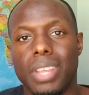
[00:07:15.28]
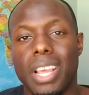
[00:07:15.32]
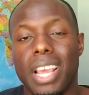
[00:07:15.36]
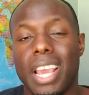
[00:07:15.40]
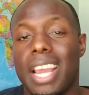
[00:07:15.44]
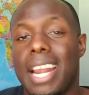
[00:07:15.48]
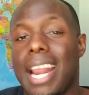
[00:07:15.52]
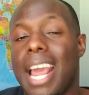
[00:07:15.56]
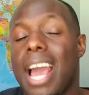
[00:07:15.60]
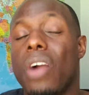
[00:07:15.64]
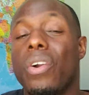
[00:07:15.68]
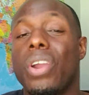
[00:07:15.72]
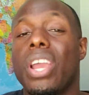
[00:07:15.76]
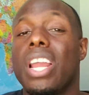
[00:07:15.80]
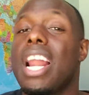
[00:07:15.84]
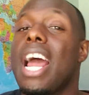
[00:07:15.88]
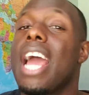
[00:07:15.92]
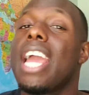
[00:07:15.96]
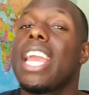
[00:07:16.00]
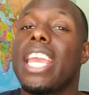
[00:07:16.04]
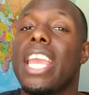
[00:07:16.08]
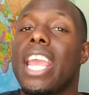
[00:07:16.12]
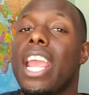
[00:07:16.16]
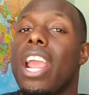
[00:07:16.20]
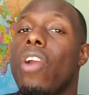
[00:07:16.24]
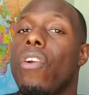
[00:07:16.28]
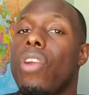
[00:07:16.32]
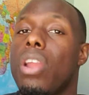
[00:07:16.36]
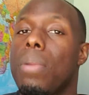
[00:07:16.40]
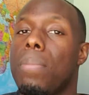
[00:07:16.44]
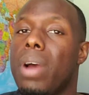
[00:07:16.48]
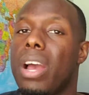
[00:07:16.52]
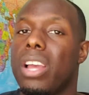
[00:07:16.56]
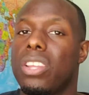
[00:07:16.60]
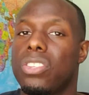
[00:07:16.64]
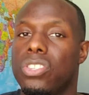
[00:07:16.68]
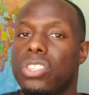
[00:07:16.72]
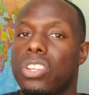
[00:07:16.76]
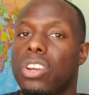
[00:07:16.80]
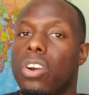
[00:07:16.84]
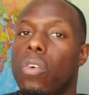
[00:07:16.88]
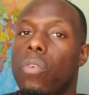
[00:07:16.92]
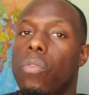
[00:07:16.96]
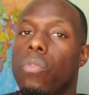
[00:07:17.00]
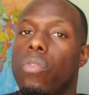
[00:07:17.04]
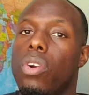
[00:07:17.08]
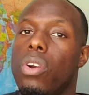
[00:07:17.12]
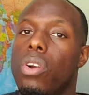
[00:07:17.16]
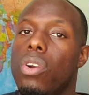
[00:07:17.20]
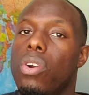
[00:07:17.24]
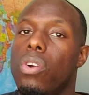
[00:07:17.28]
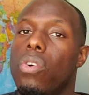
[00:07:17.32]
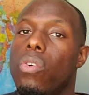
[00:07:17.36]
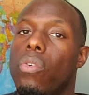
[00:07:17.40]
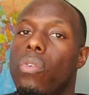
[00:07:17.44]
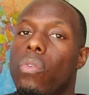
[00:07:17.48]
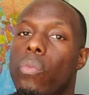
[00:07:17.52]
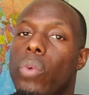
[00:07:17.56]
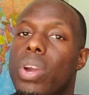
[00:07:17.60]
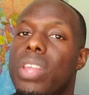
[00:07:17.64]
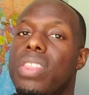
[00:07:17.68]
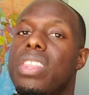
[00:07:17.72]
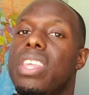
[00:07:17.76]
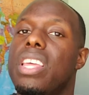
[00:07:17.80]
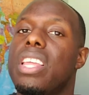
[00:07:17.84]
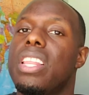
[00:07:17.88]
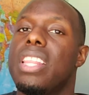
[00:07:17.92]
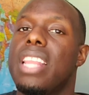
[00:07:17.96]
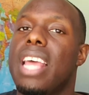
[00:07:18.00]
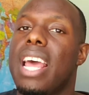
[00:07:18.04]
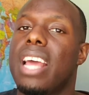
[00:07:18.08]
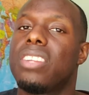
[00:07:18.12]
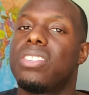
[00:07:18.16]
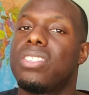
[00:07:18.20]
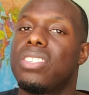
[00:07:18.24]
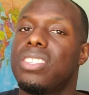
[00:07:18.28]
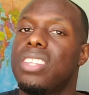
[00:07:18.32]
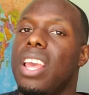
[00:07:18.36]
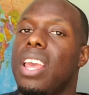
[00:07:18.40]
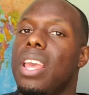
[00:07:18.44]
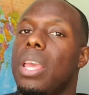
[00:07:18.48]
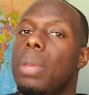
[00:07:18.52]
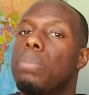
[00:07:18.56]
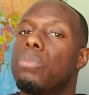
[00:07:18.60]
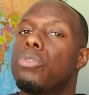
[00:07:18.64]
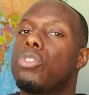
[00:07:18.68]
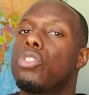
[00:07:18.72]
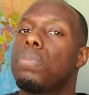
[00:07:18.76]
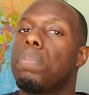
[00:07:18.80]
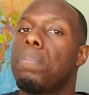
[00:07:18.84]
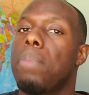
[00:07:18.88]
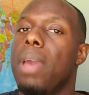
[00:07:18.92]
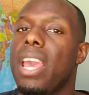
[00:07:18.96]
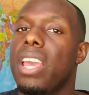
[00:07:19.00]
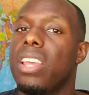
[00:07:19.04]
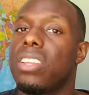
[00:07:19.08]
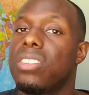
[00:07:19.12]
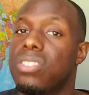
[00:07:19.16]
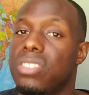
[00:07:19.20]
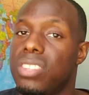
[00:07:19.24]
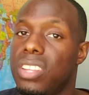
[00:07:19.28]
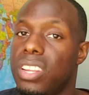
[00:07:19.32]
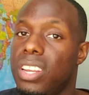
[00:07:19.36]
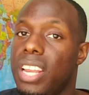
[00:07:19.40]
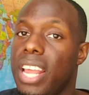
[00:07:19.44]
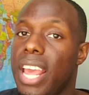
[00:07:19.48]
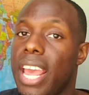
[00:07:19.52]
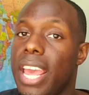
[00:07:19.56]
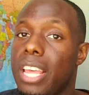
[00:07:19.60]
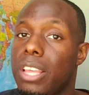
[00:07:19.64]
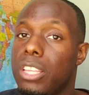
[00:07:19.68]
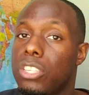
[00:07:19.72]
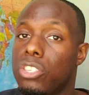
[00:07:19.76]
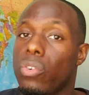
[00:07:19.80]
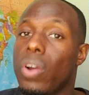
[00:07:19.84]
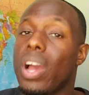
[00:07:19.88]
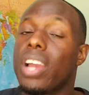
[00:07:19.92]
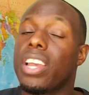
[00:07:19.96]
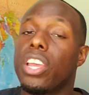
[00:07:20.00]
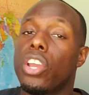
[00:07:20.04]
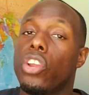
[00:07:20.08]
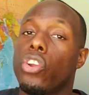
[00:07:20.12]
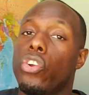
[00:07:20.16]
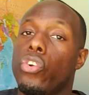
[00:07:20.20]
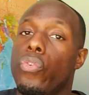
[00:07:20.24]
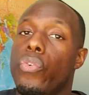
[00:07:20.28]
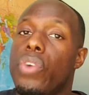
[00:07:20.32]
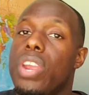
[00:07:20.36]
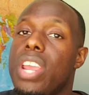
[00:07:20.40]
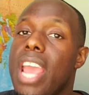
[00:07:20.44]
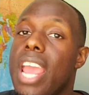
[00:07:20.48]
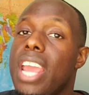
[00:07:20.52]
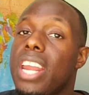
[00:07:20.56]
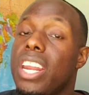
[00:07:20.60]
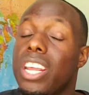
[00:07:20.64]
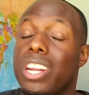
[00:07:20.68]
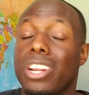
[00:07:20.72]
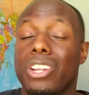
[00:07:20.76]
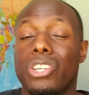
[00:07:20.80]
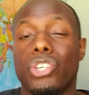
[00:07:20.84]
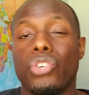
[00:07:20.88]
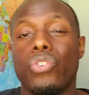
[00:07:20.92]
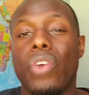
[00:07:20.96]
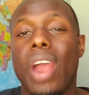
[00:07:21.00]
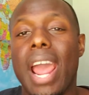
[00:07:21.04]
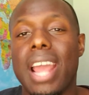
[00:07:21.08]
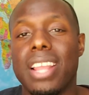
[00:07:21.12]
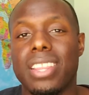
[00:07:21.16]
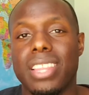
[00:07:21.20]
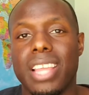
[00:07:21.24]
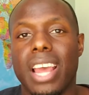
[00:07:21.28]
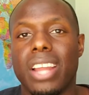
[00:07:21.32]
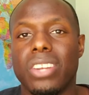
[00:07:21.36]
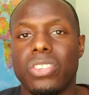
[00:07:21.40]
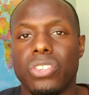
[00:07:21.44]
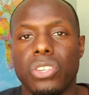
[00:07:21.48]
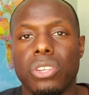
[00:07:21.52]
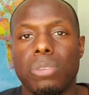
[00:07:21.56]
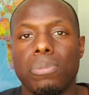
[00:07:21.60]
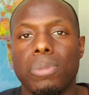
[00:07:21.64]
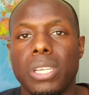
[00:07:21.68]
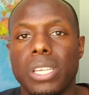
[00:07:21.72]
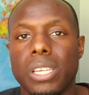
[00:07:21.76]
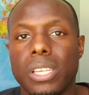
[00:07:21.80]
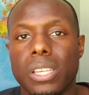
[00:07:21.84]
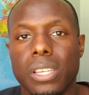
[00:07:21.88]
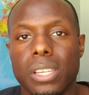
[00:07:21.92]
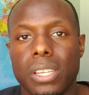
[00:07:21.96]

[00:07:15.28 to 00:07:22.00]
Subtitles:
And how can I carry myself within that same space today so I can create and attract that to me?